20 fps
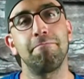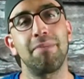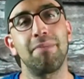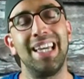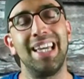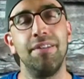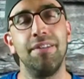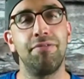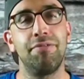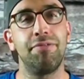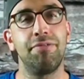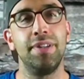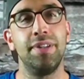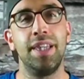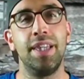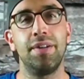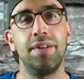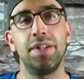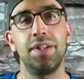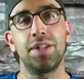if
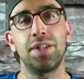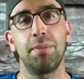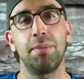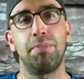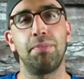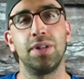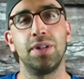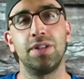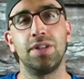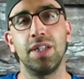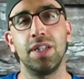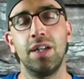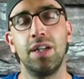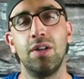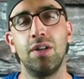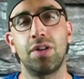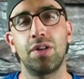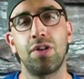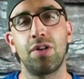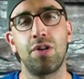there is a
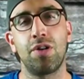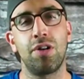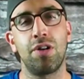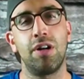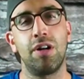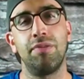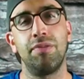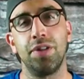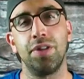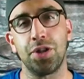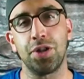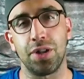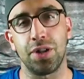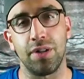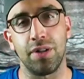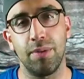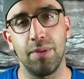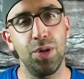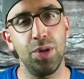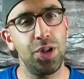particular curvature,
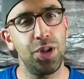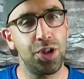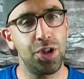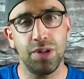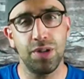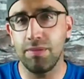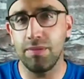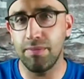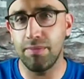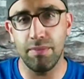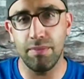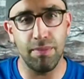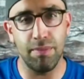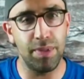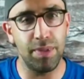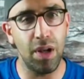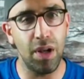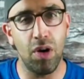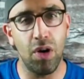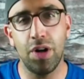which
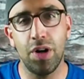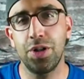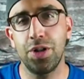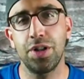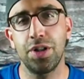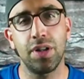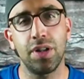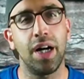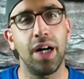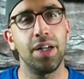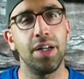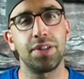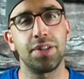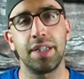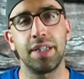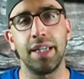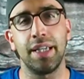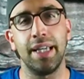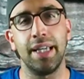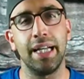the larger tiles
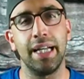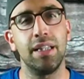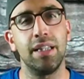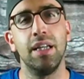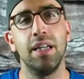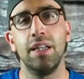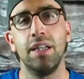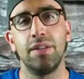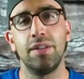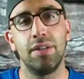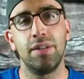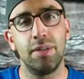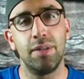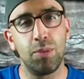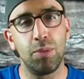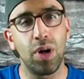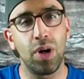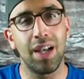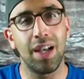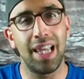can get, the
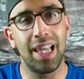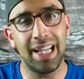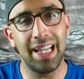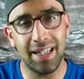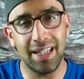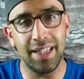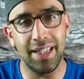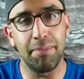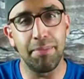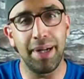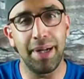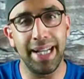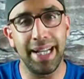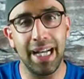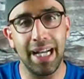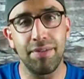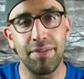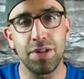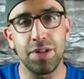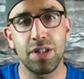more likely they might
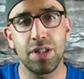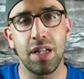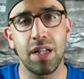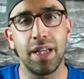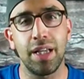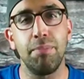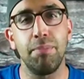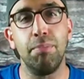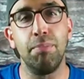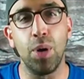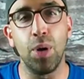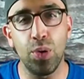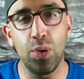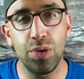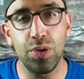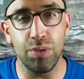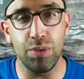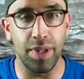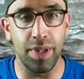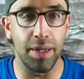have a slight bow
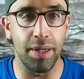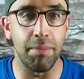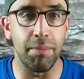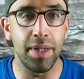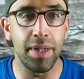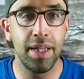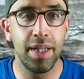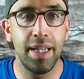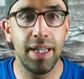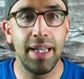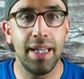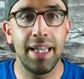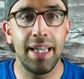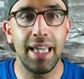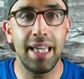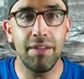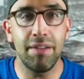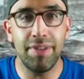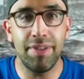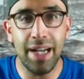to them.
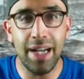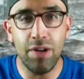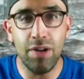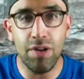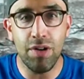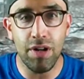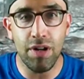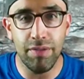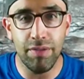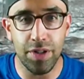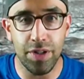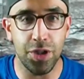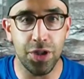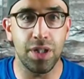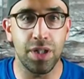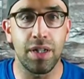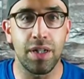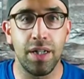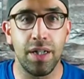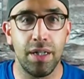If that
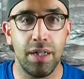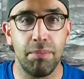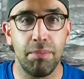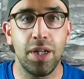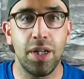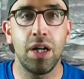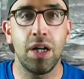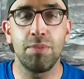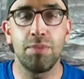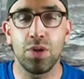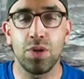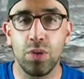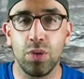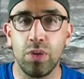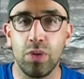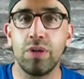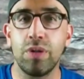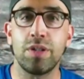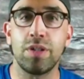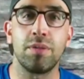curvature becomes
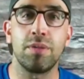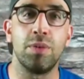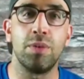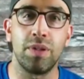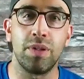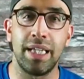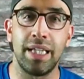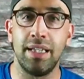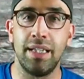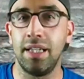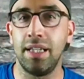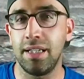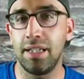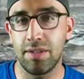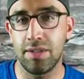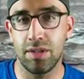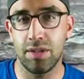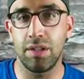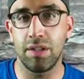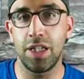noticeable in the
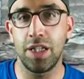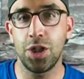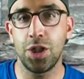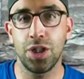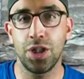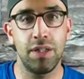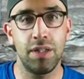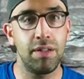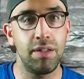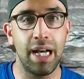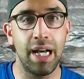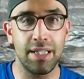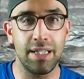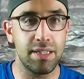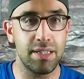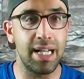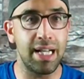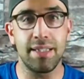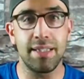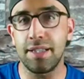installation
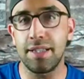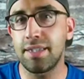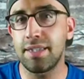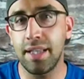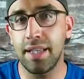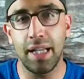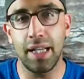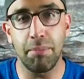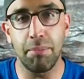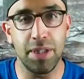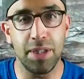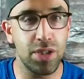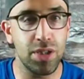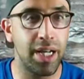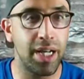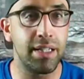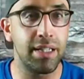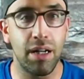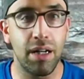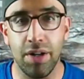as it's sitting
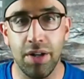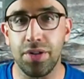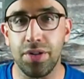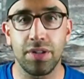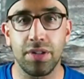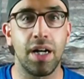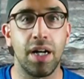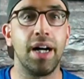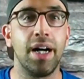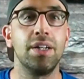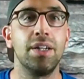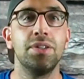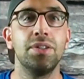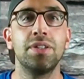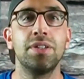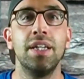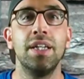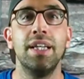beside other tiles,